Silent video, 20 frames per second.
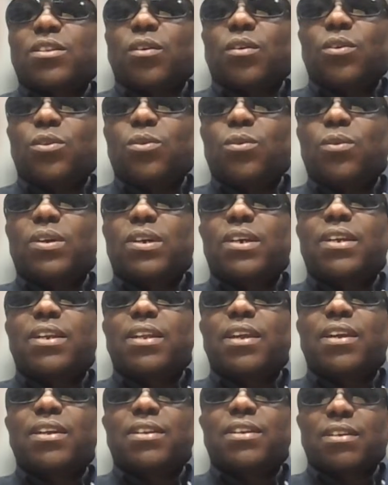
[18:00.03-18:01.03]
your
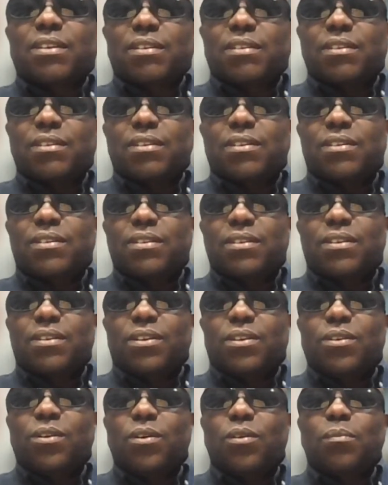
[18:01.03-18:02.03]
data,
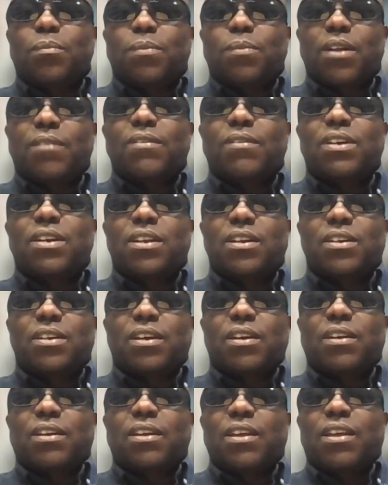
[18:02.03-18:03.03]
your own private
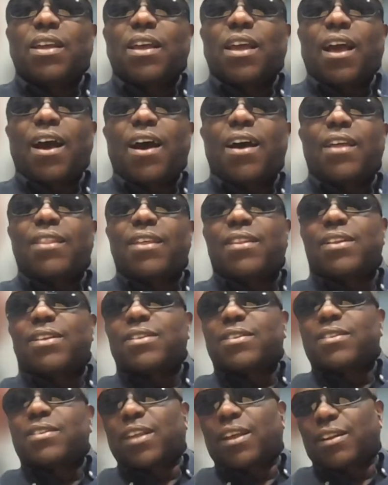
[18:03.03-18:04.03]
data, and then they
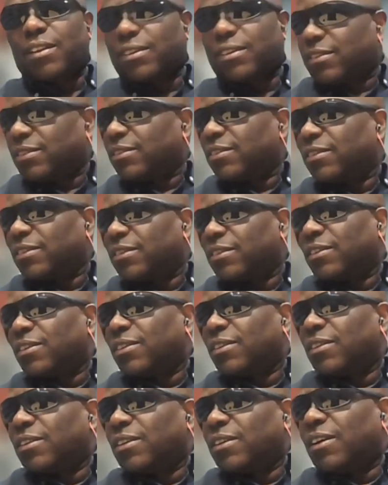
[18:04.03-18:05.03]
sell it.
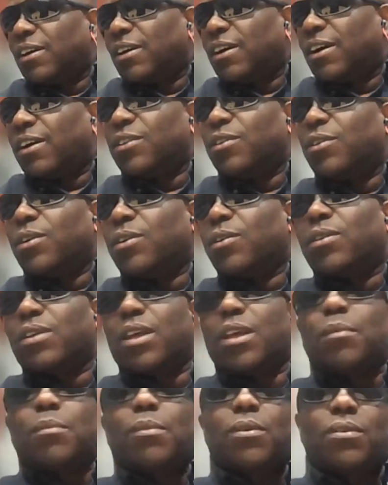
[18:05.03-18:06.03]
And you are not
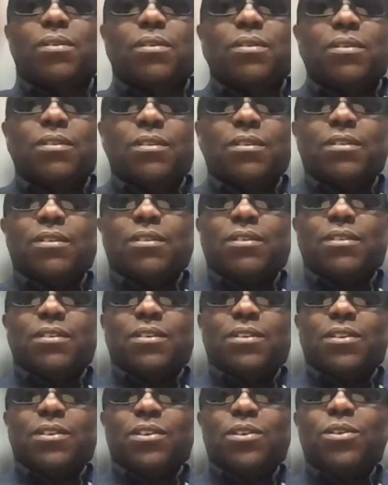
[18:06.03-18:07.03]
able,
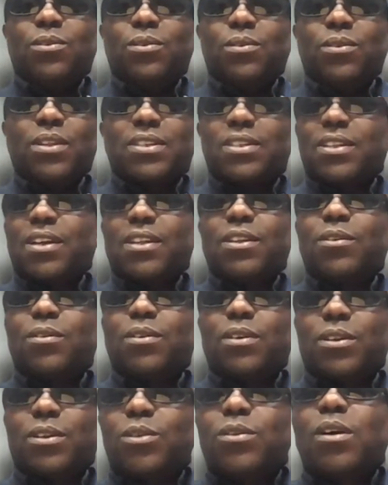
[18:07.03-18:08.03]
there's nothing you
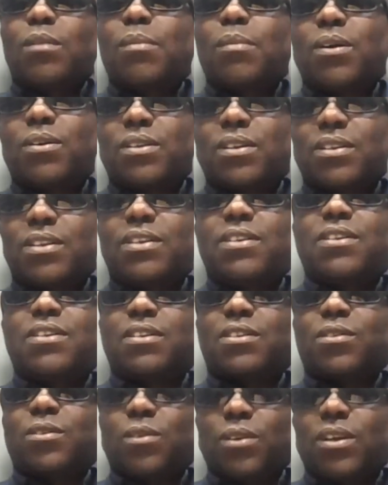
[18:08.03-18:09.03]
can do about it. They
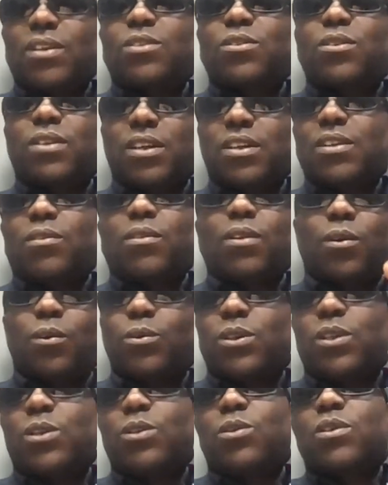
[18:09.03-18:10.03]
just collect your data on a
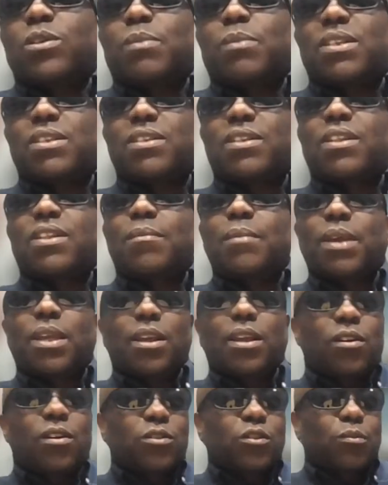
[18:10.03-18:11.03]
continuous basis and they're making
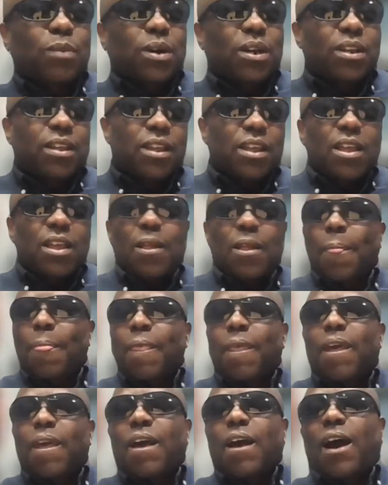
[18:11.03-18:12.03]
lots of money
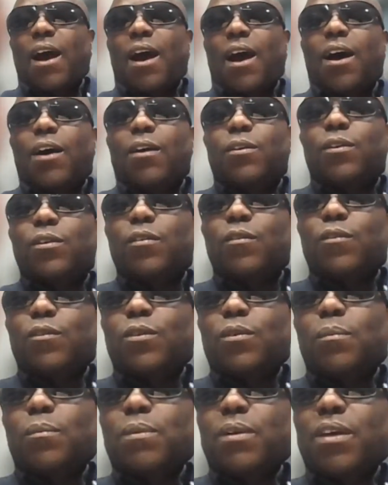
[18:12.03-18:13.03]
out of your
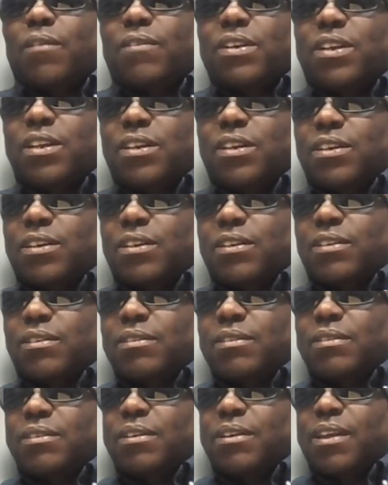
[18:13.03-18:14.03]
private data.
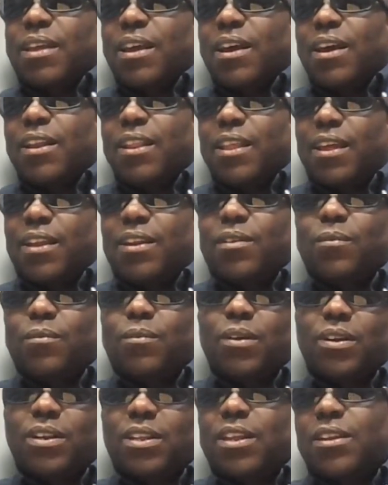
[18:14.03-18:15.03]
And then
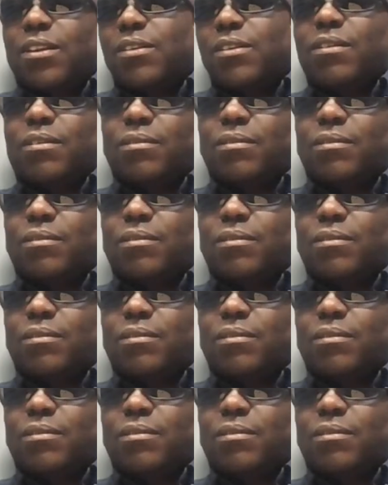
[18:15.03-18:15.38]
what can you do?